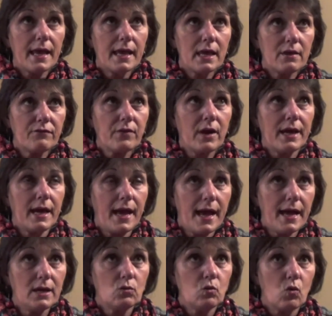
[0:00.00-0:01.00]
If I
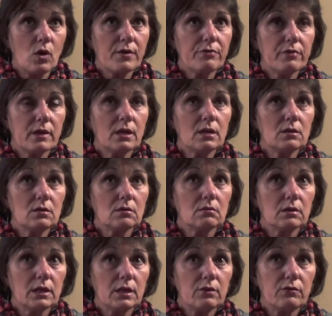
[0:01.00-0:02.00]
had one thing to
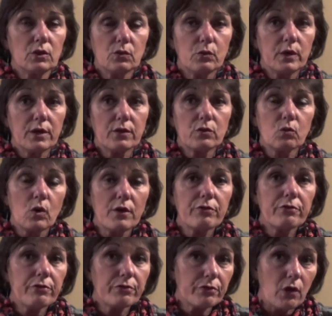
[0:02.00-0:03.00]
leave you with, one
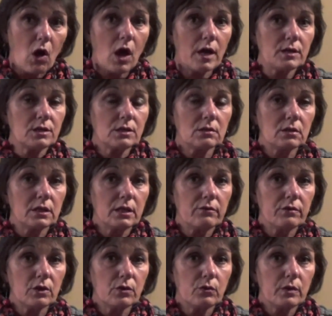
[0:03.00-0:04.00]
thought to
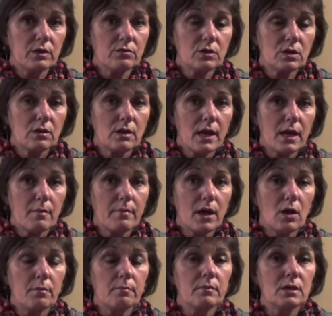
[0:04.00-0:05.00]
leave you with today
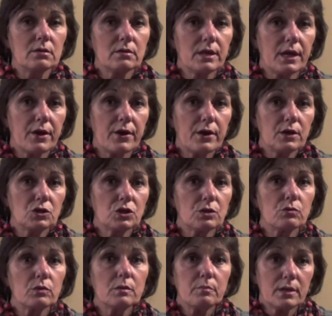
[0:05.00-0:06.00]
about miscarriage,
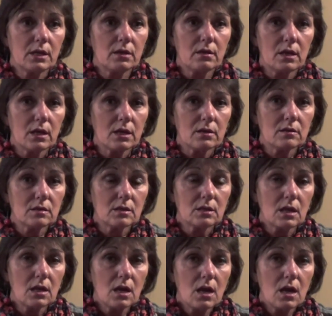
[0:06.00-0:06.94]
it would be this.